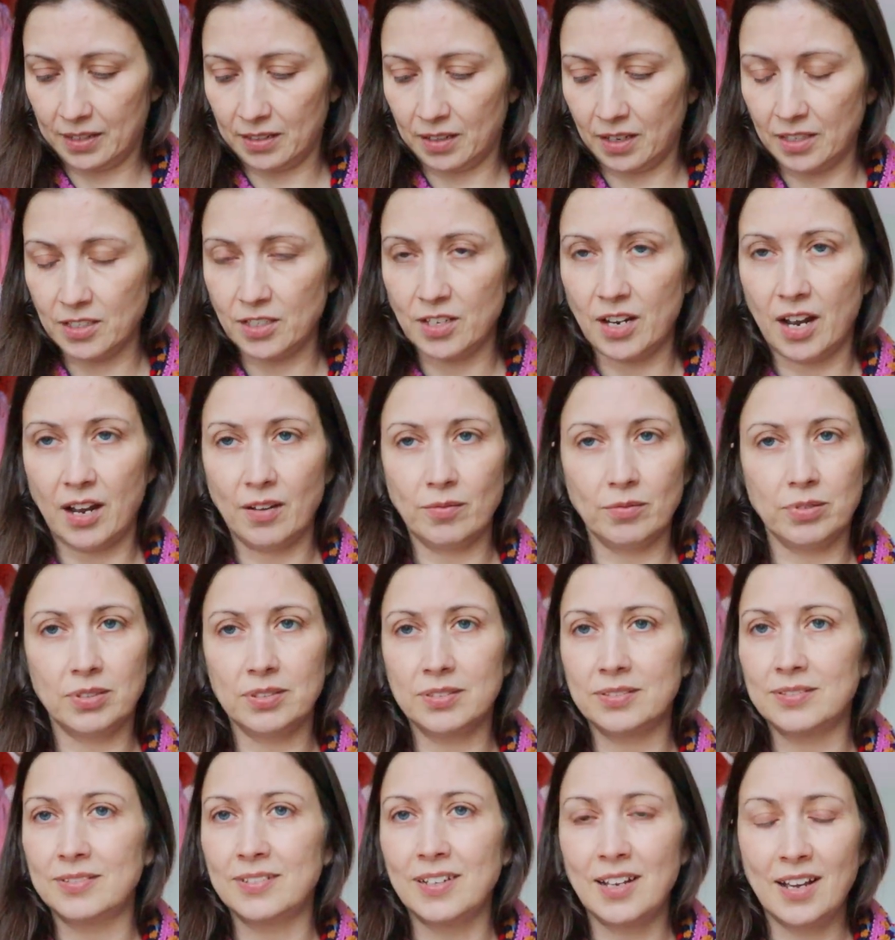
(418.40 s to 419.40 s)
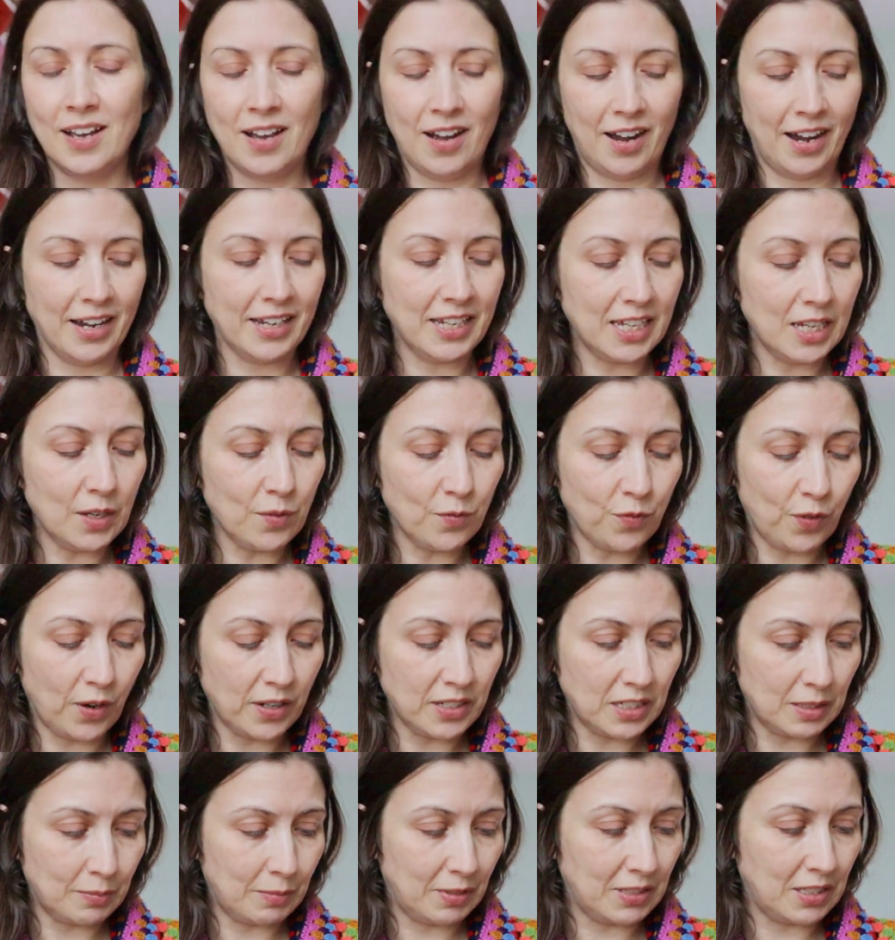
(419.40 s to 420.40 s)
I keep
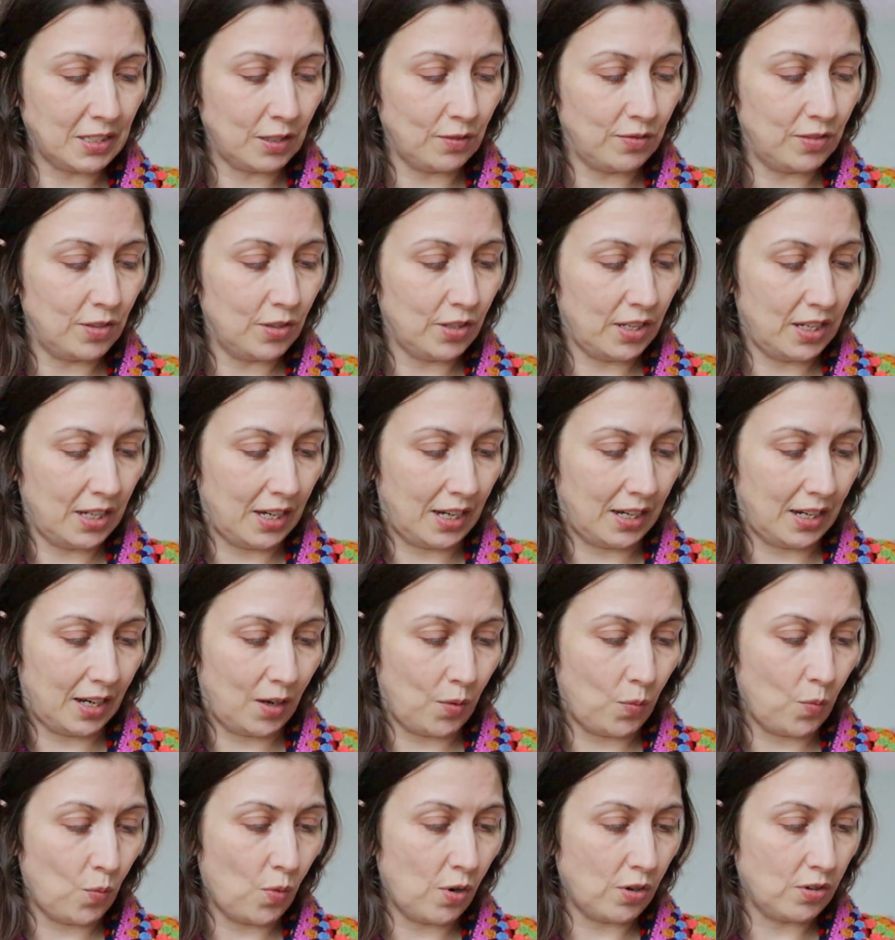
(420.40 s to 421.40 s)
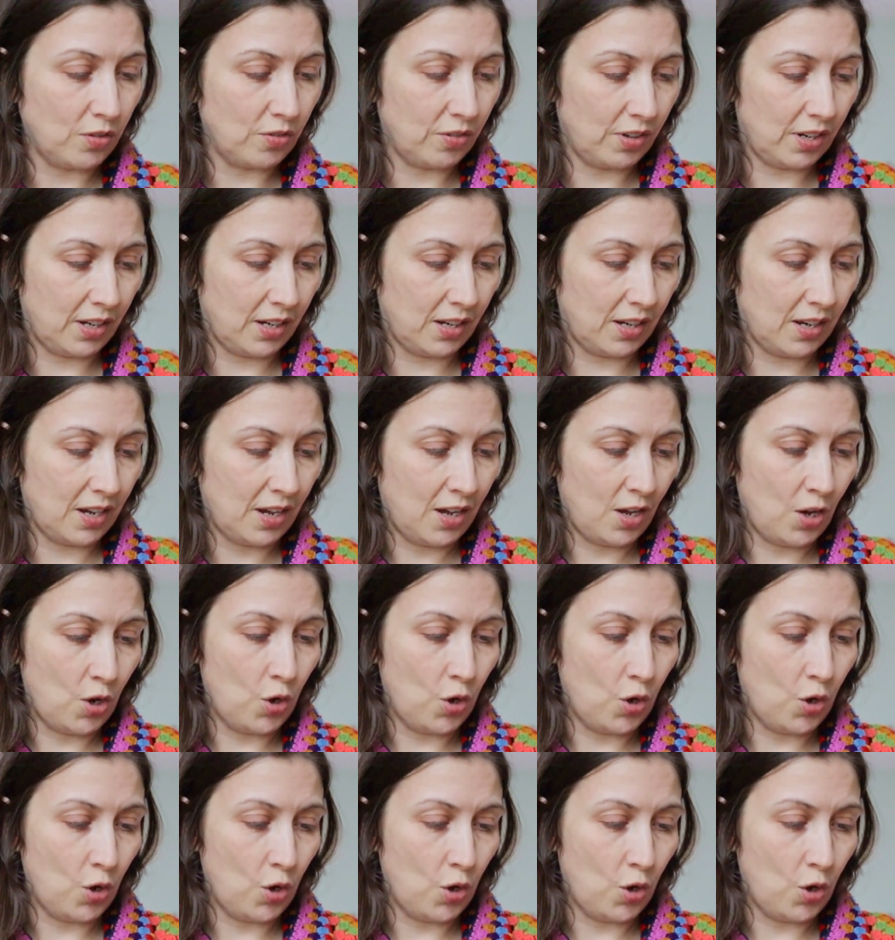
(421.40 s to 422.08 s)
finding myself looking at it and wondering